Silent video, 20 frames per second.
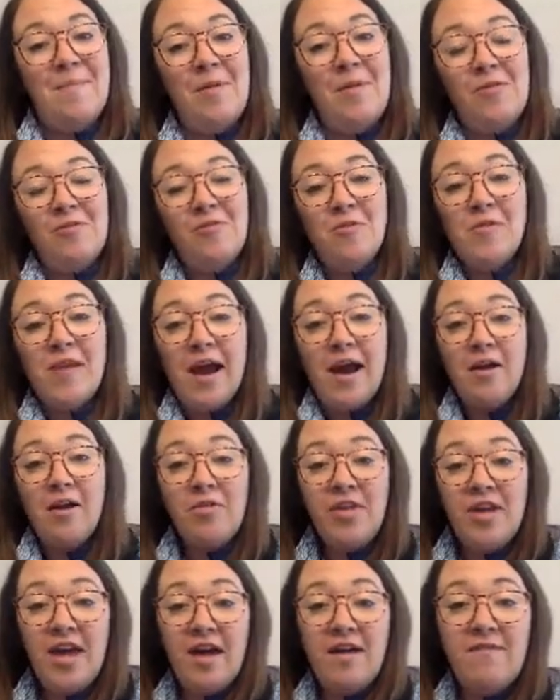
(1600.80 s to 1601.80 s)
So now
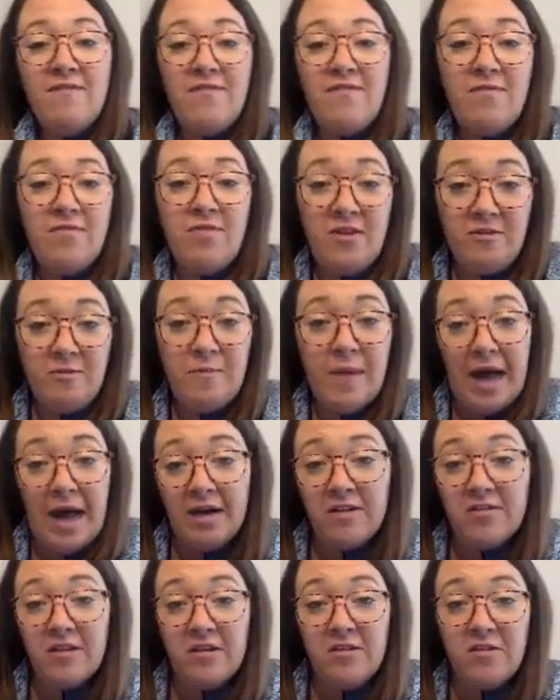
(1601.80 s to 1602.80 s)
they have this
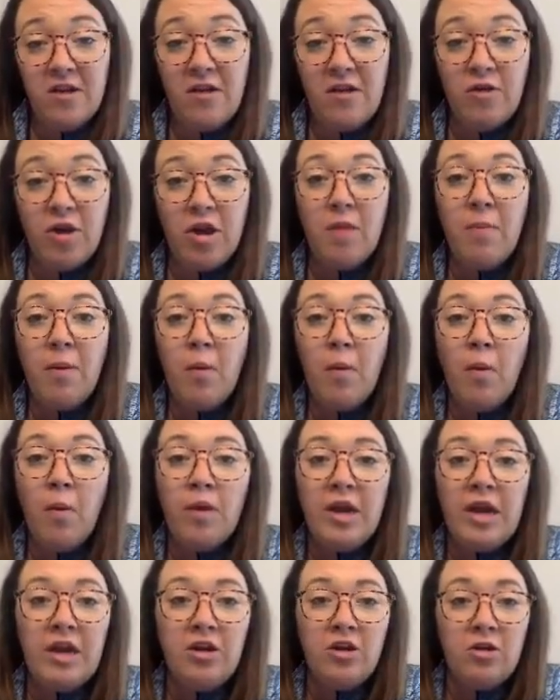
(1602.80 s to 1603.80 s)
box and it's covering it, but what
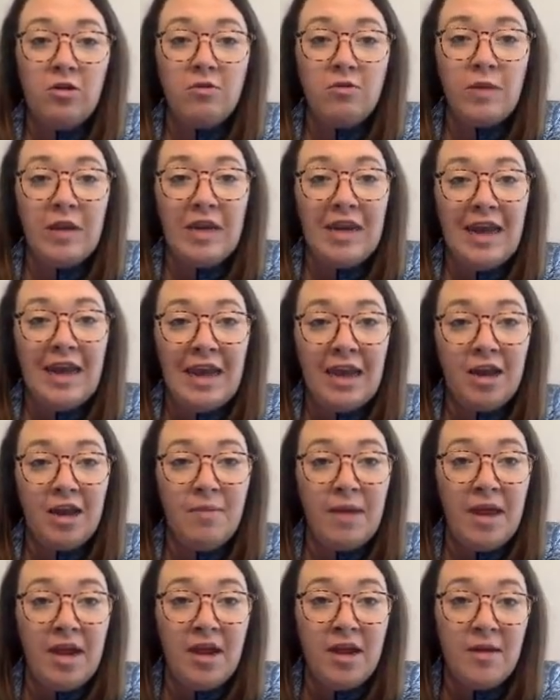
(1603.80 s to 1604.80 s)
we need to do is we need to
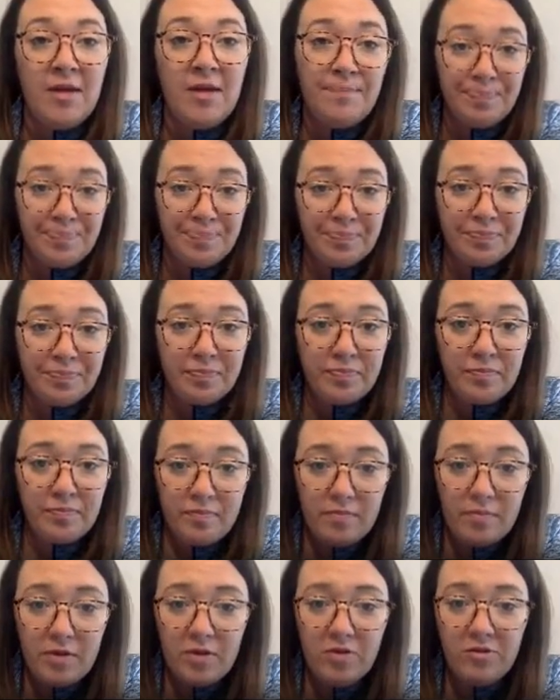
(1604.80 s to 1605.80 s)
animate it.
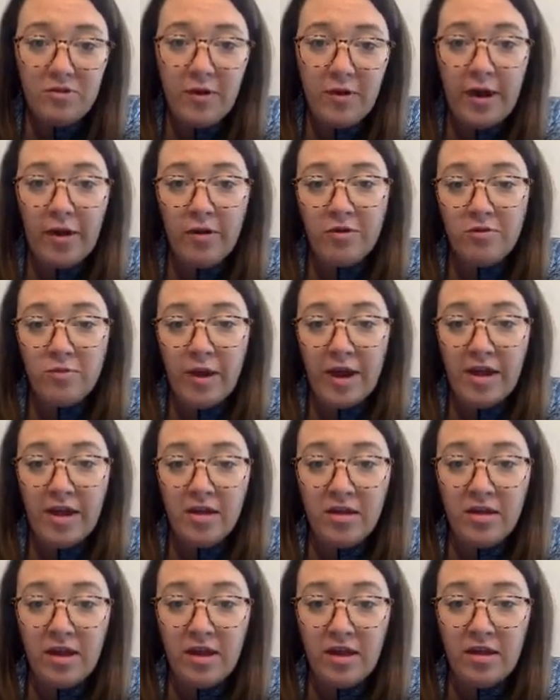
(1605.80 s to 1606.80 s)
So I always right
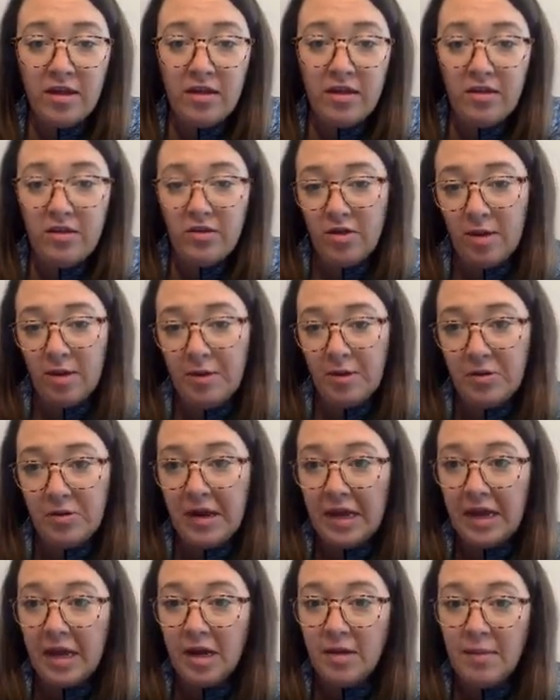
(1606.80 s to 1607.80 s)
click, you come here
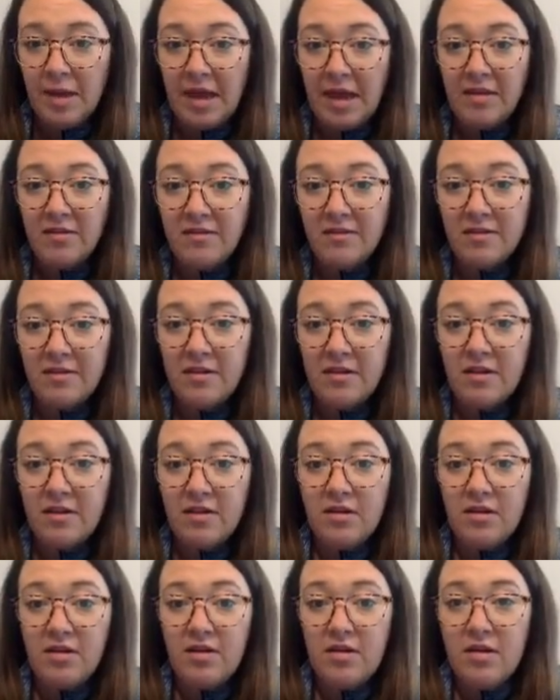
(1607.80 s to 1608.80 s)
to animate.
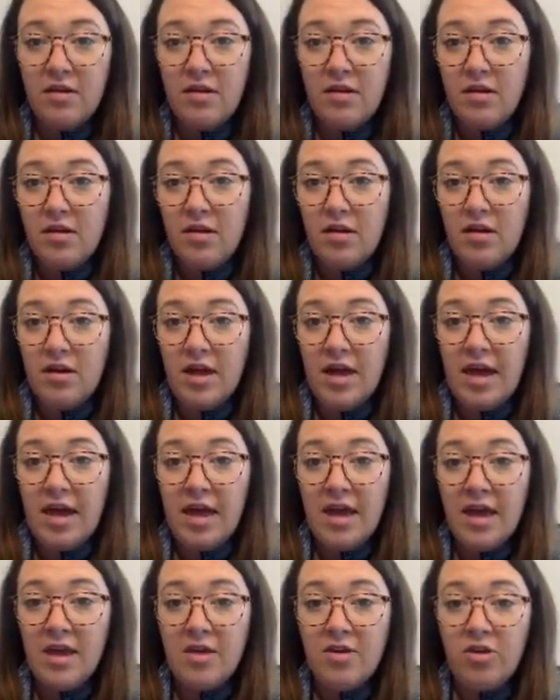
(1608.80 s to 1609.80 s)

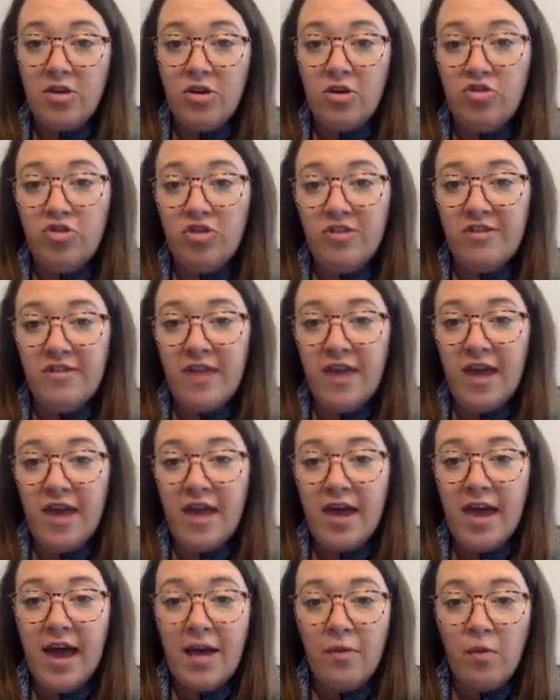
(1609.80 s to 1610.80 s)
And you'll just
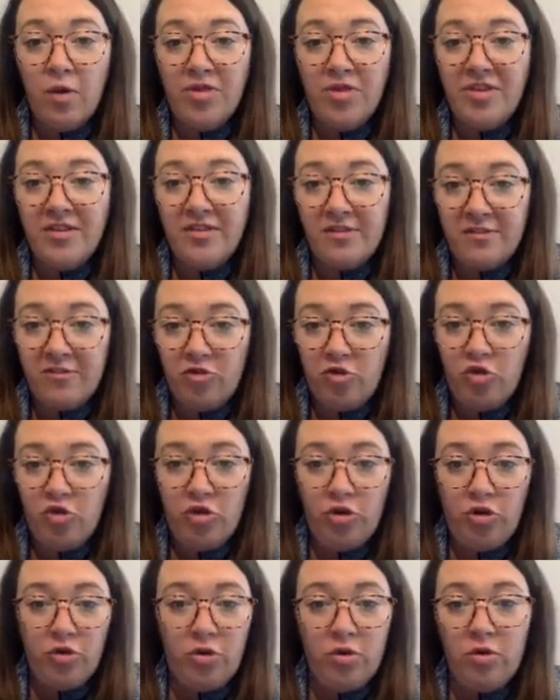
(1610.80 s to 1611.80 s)
say, I want this
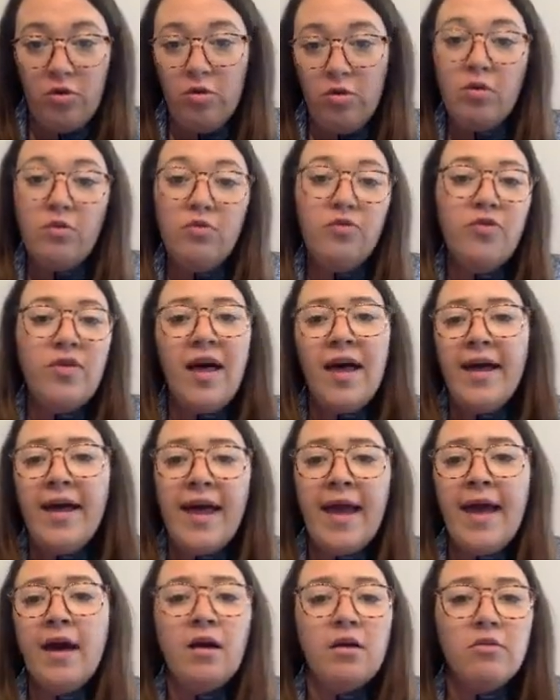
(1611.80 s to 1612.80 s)
to fly
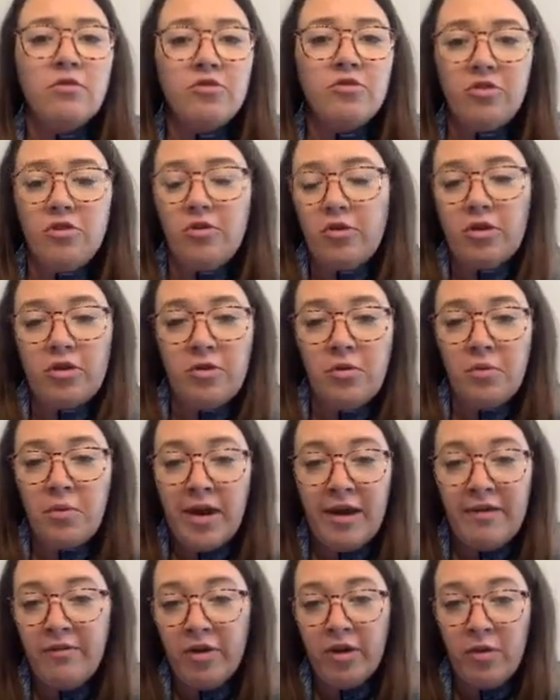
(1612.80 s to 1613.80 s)
out. You can do
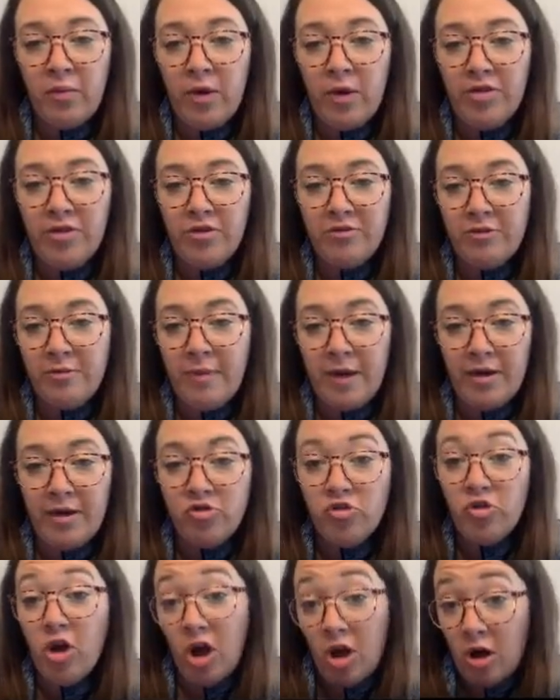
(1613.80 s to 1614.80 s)
whatever you want. There's a
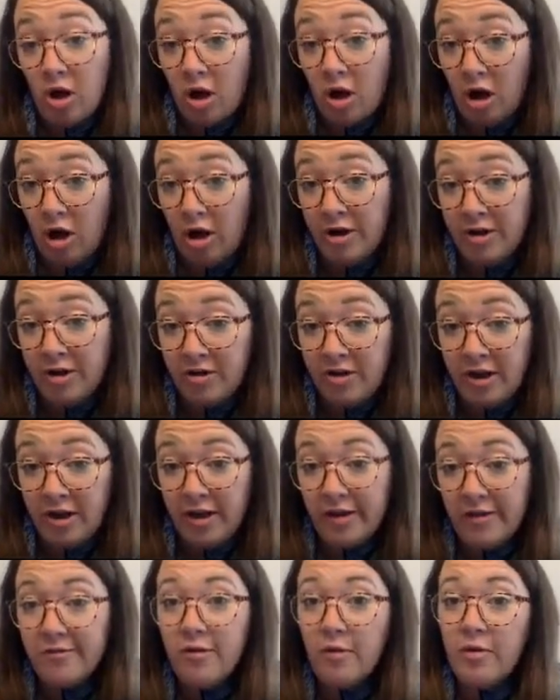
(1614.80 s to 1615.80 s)
bunch. On
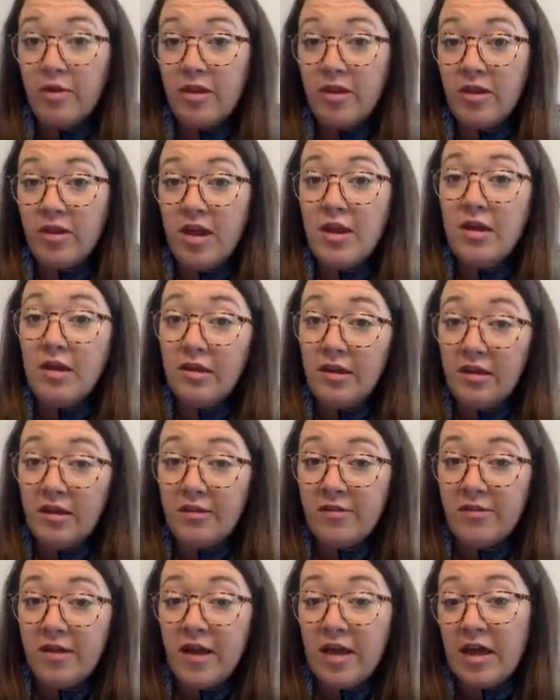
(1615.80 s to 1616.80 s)
click. So when the kid
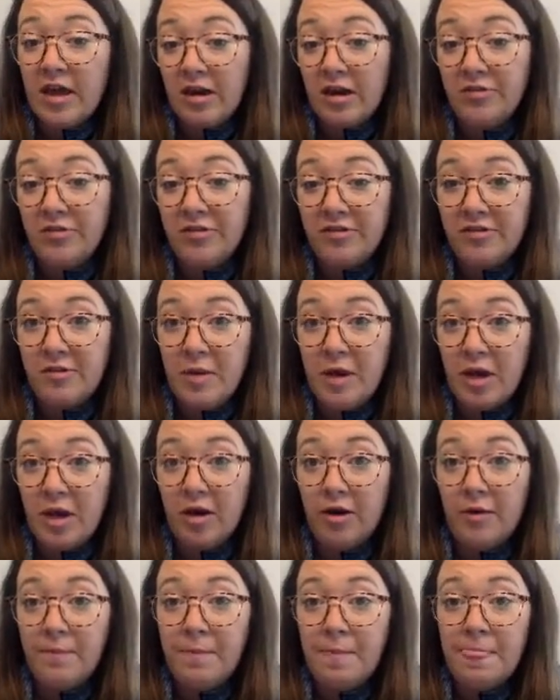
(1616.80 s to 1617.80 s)
clicks it, it'll
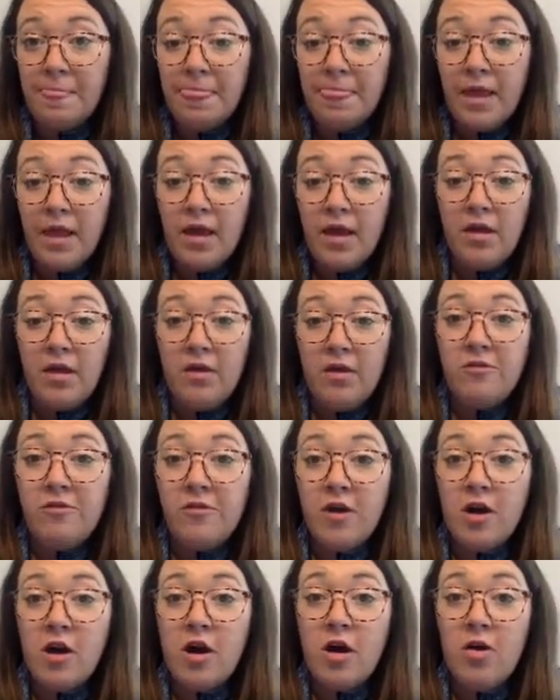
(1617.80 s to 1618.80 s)
disappear.
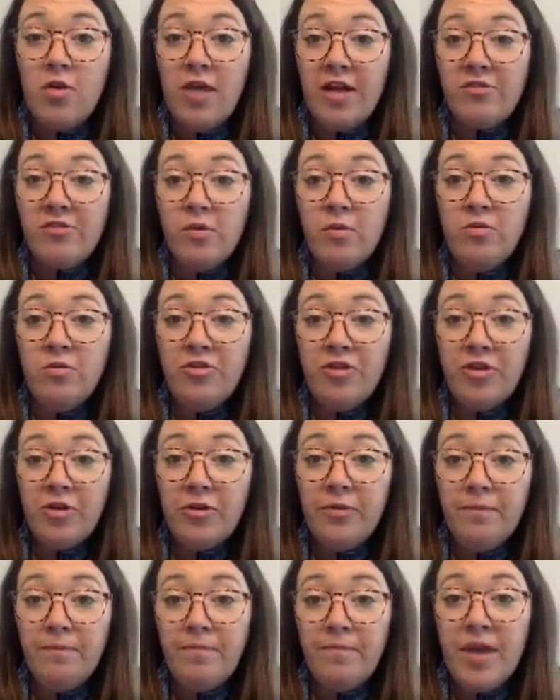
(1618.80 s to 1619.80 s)
So that's what we'll
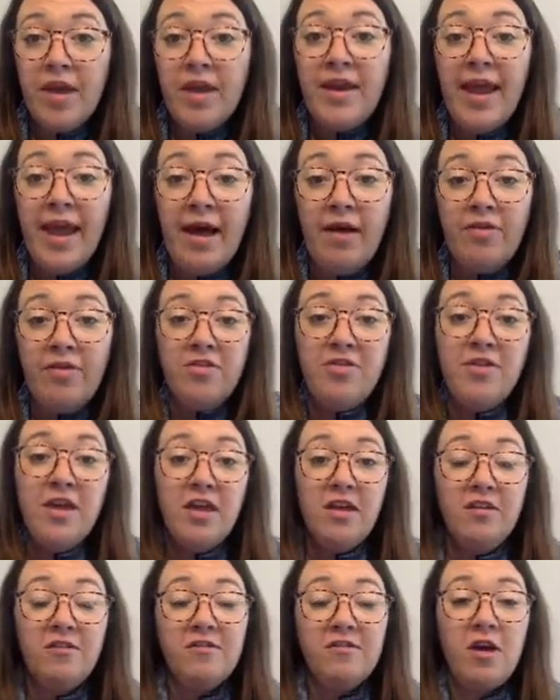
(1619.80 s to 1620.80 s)
do. Now, the
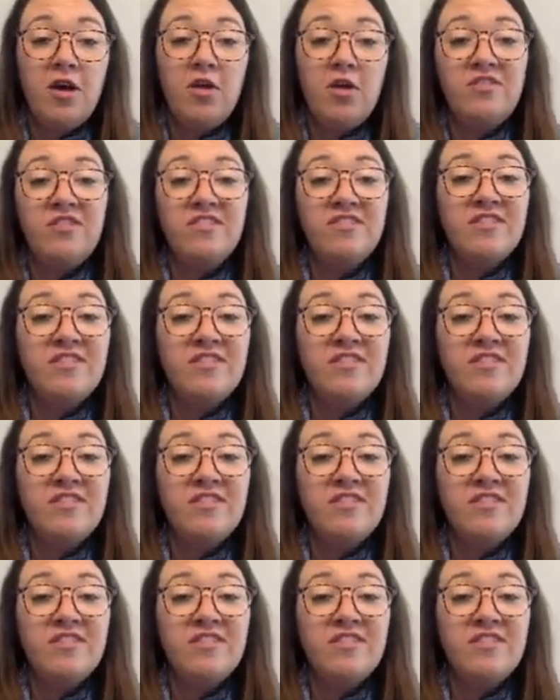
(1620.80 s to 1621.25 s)
thing is, though, is it's